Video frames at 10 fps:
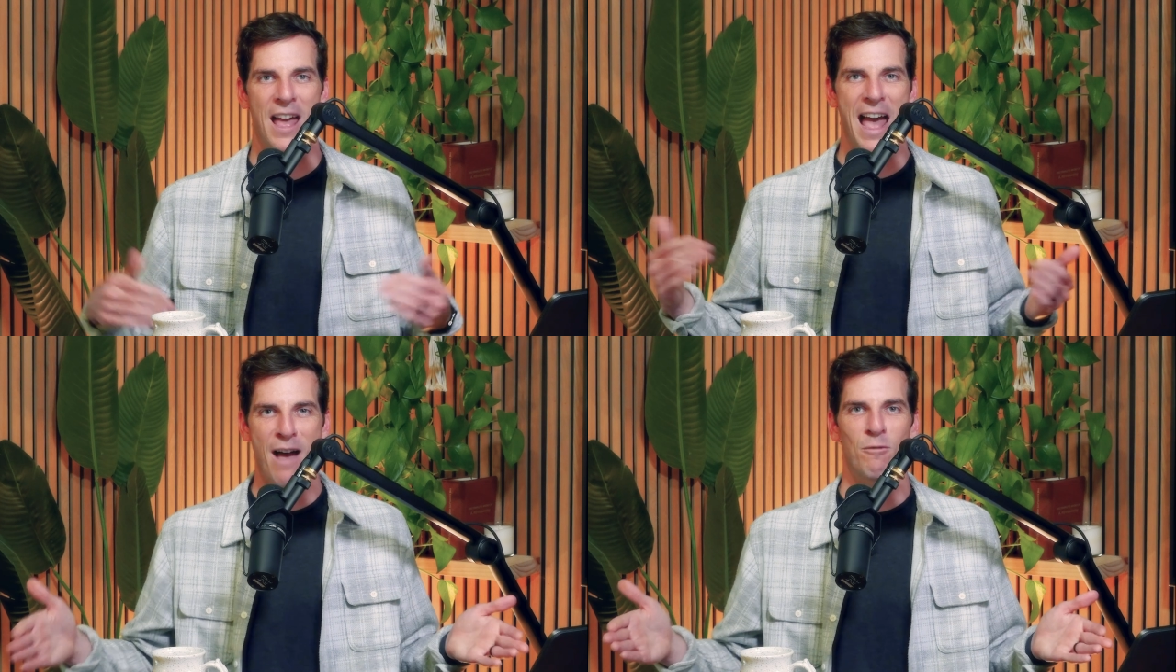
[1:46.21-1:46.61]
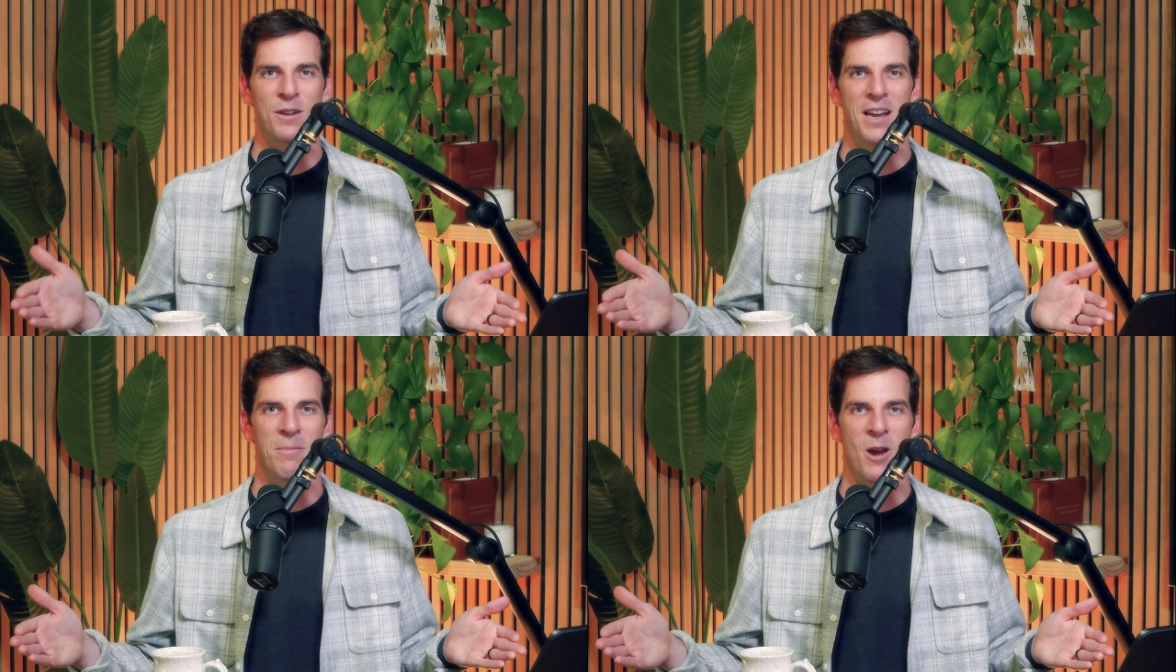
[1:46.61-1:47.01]
every
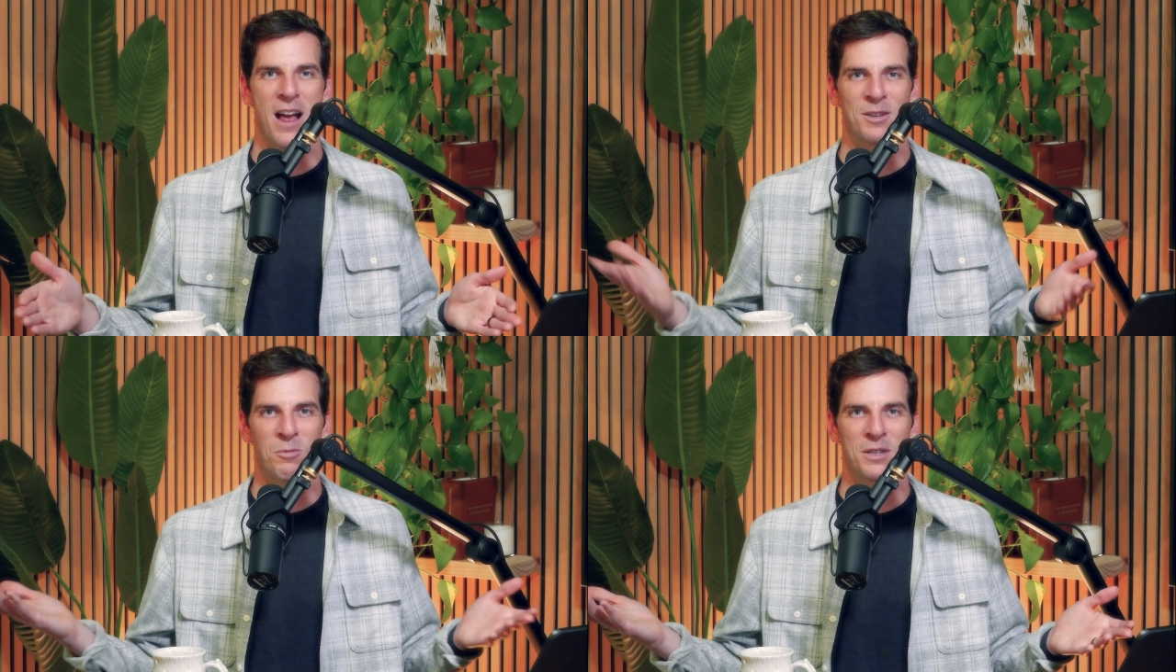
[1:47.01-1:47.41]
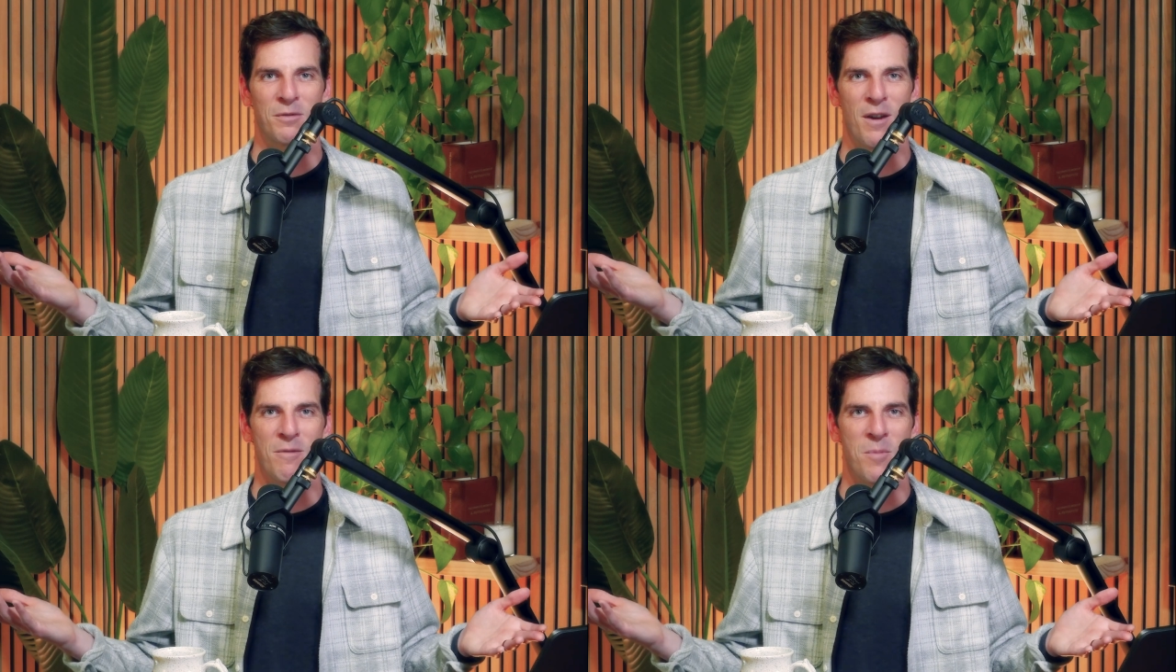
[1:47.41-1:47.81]
time you ask, what's your
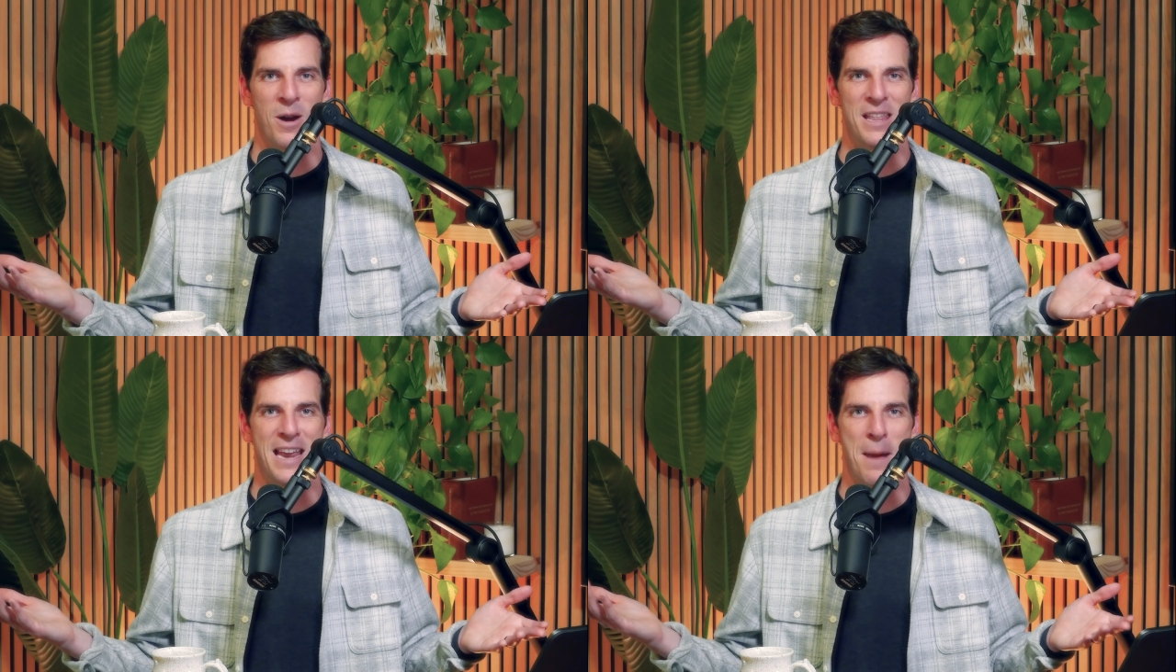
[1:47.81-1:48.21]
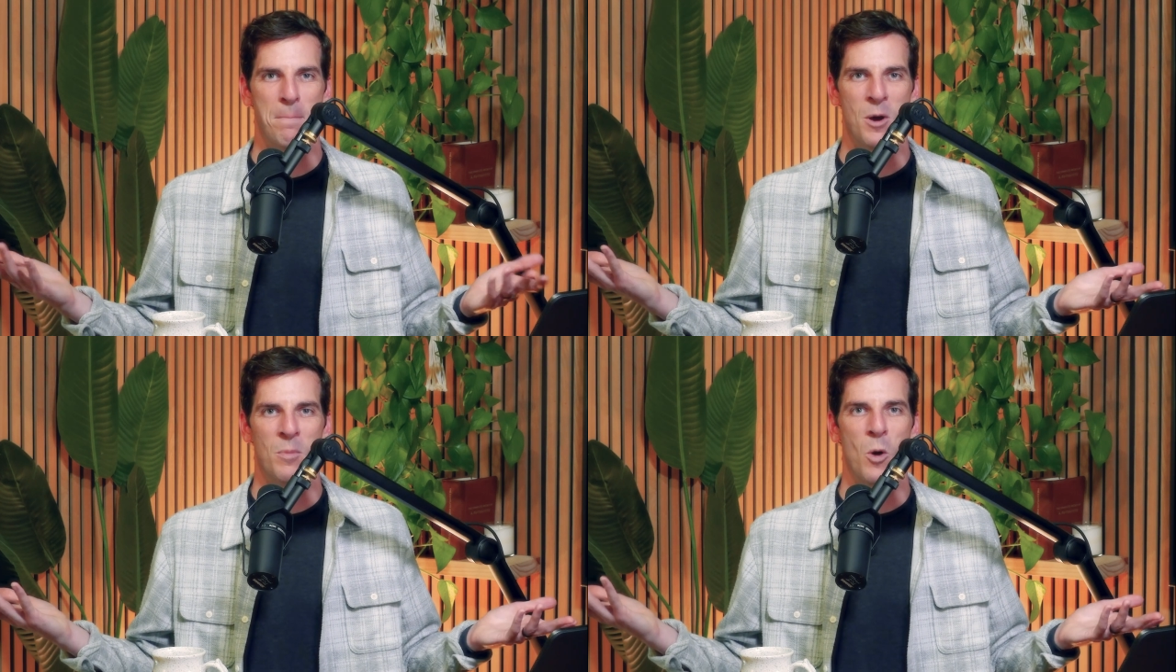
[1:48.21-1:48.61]
favorite part of the day?
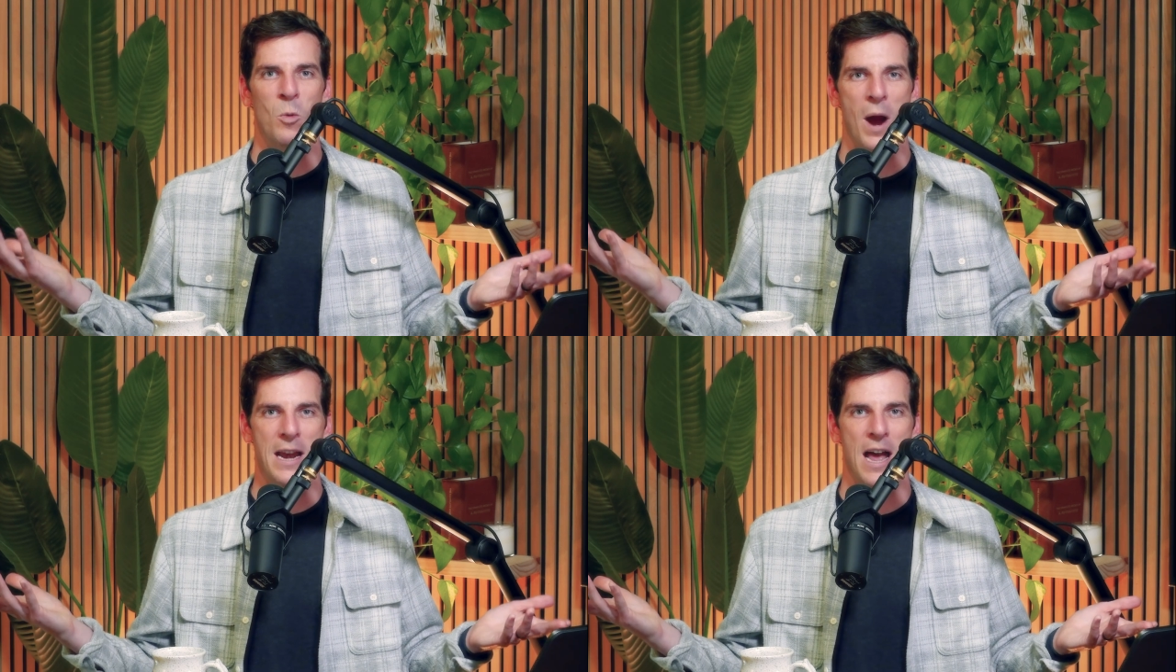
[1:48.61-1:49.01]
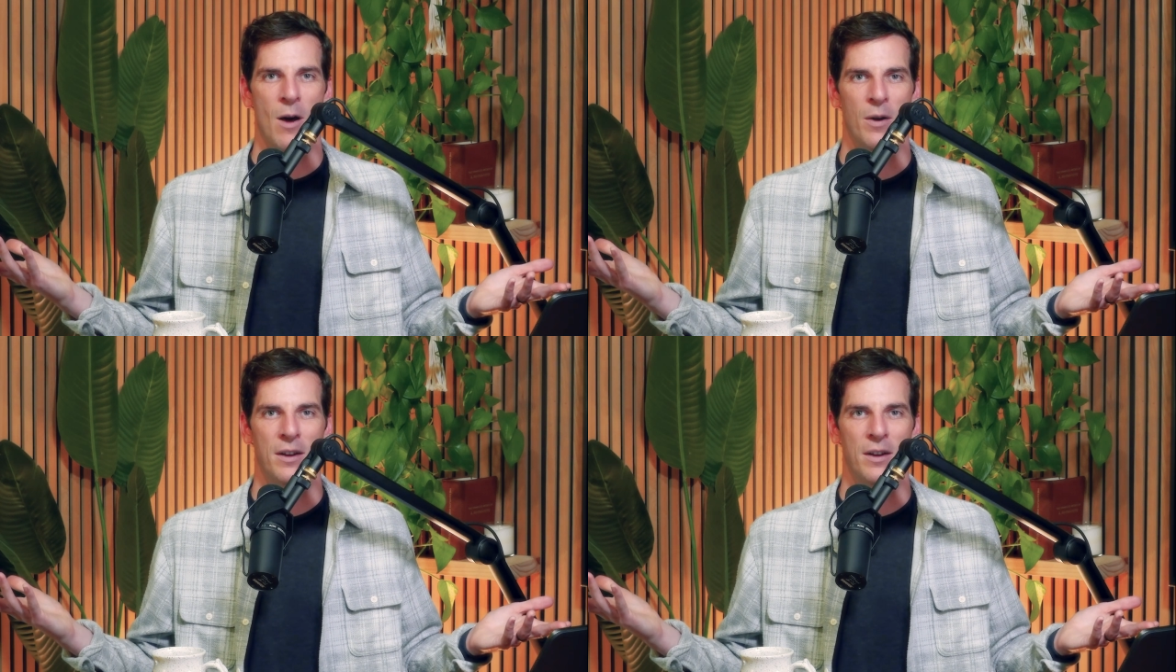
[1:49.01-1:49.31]
Boom, right now.